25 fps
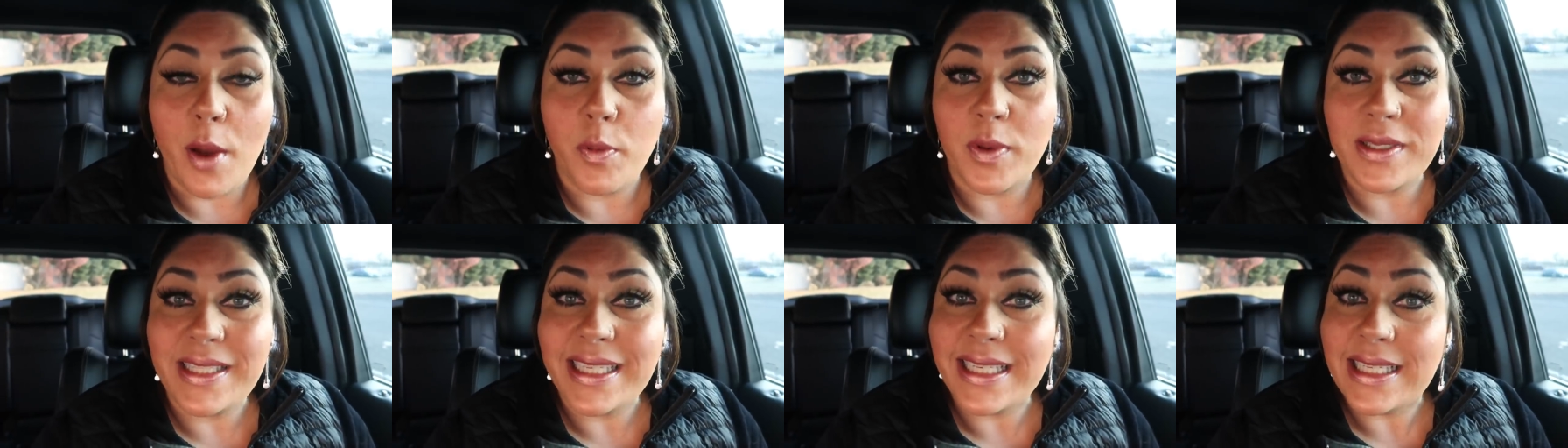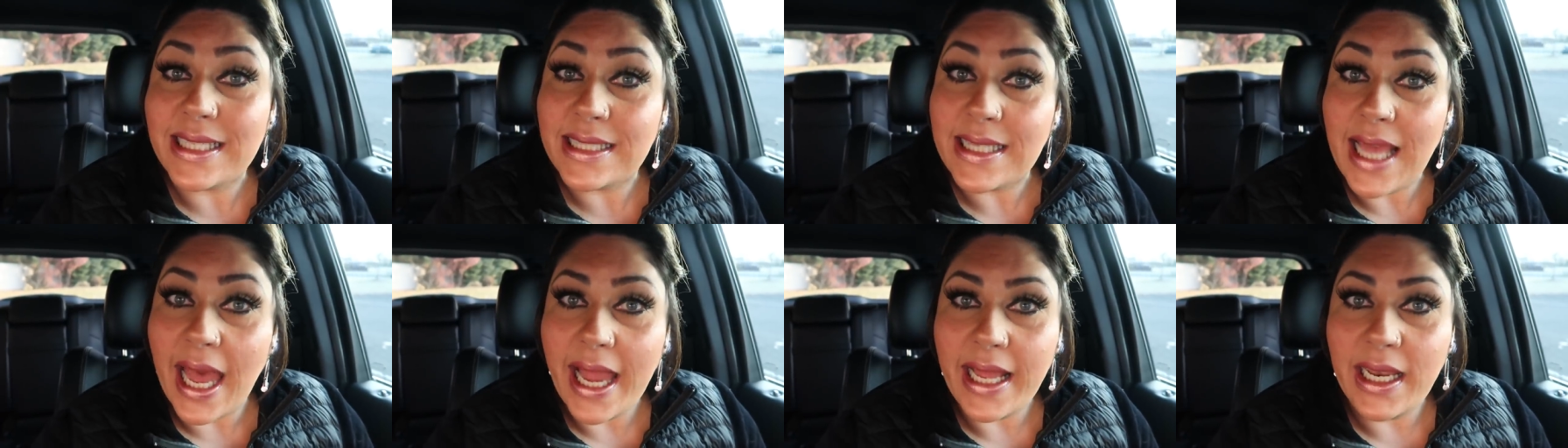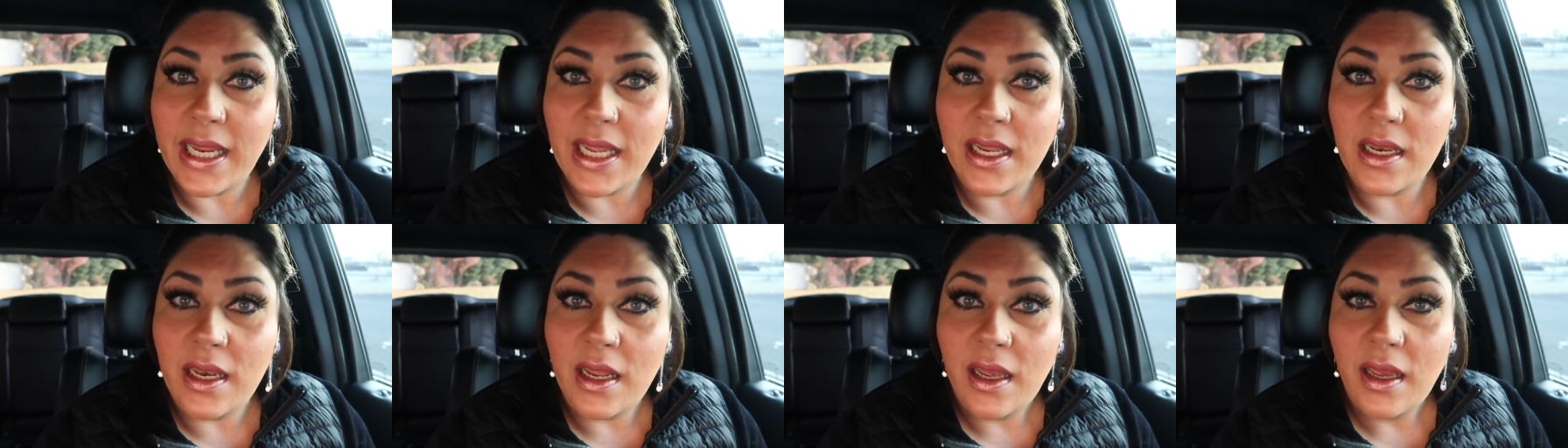I was
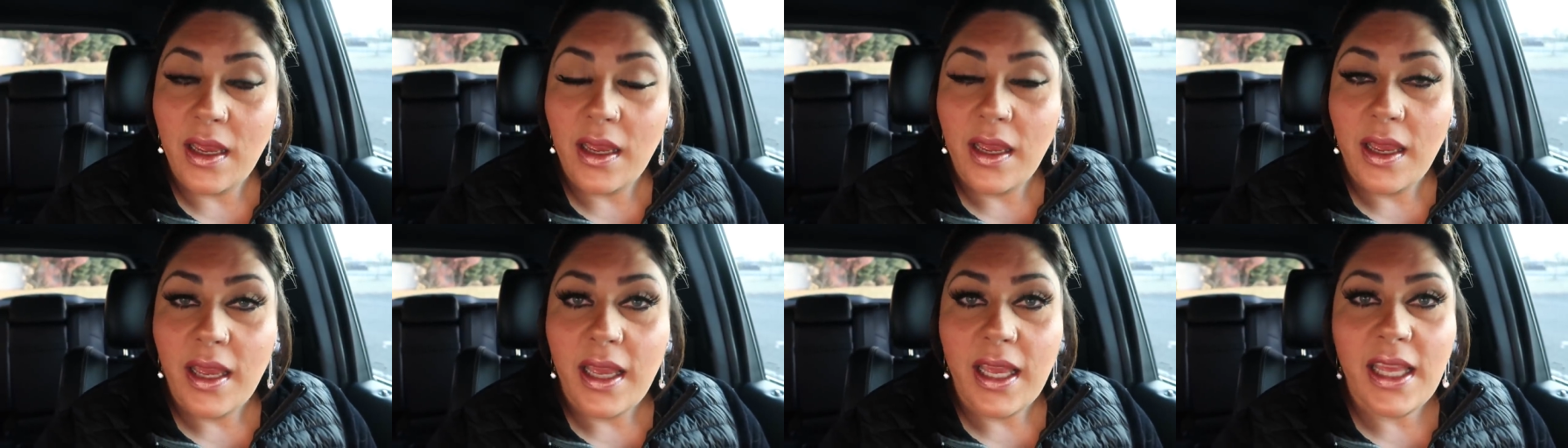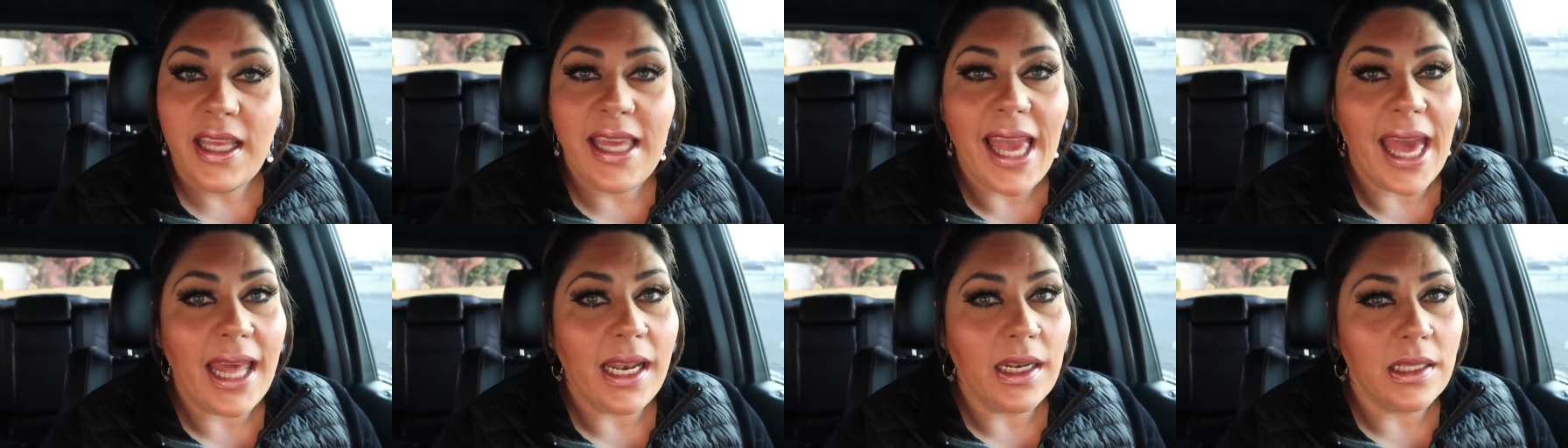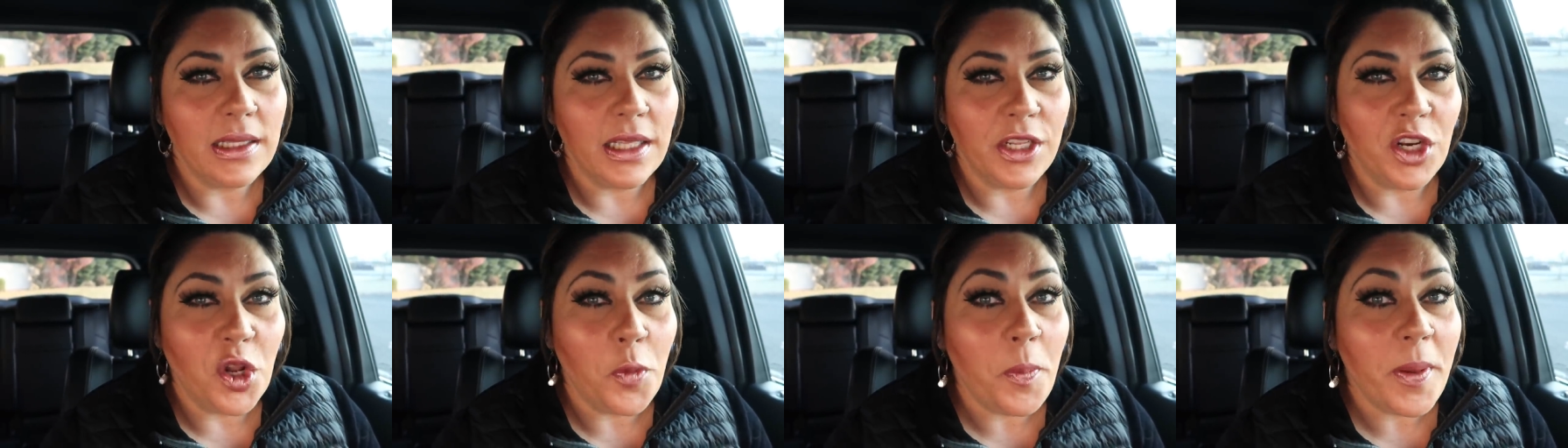excited, yet
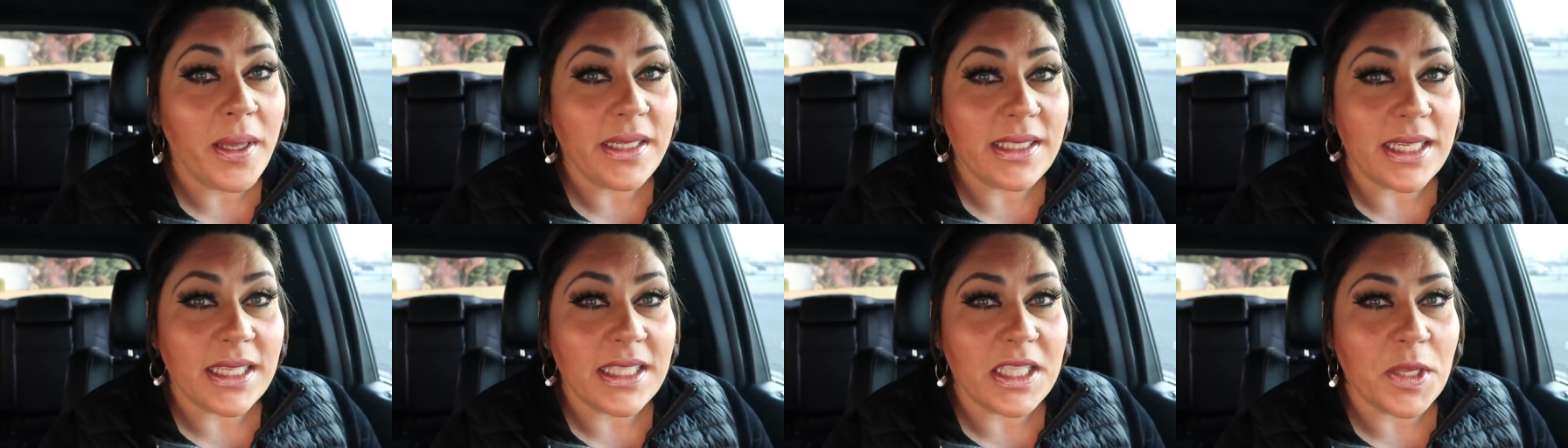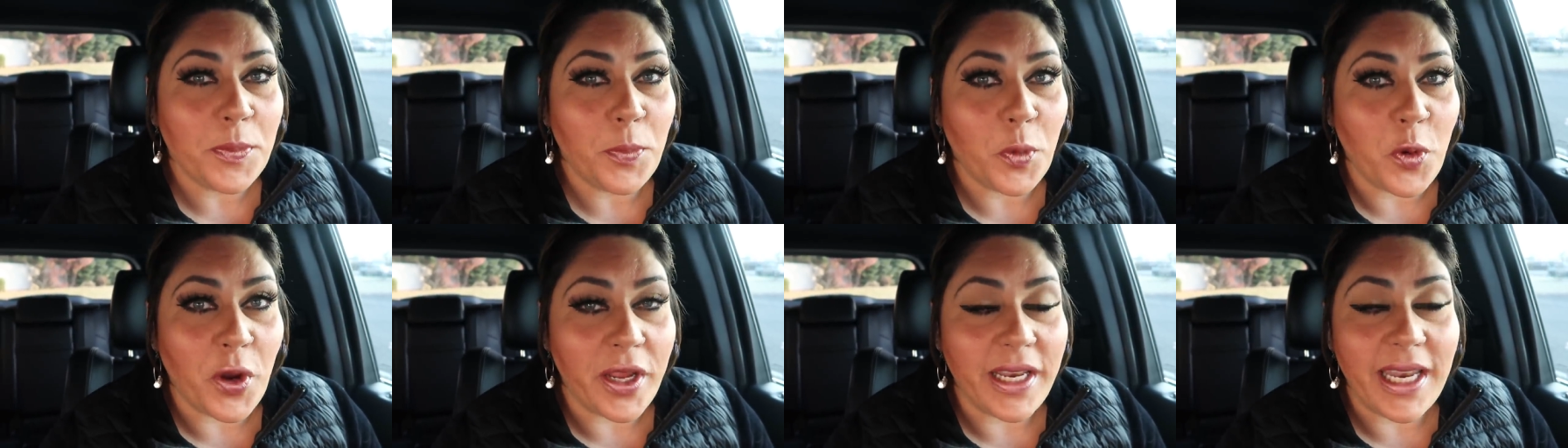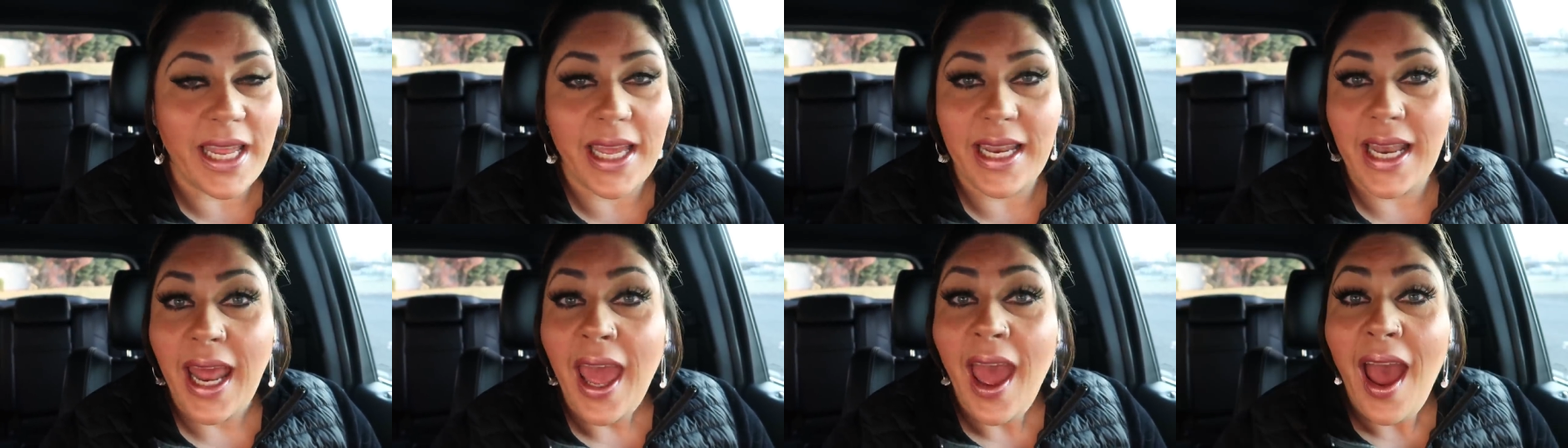a little bit
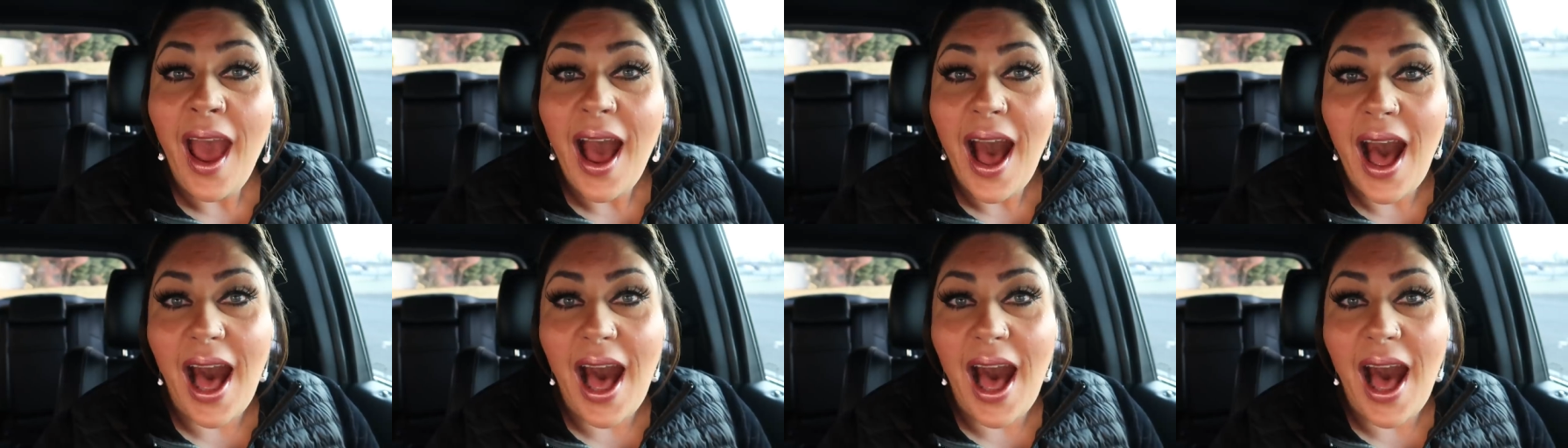disappointed.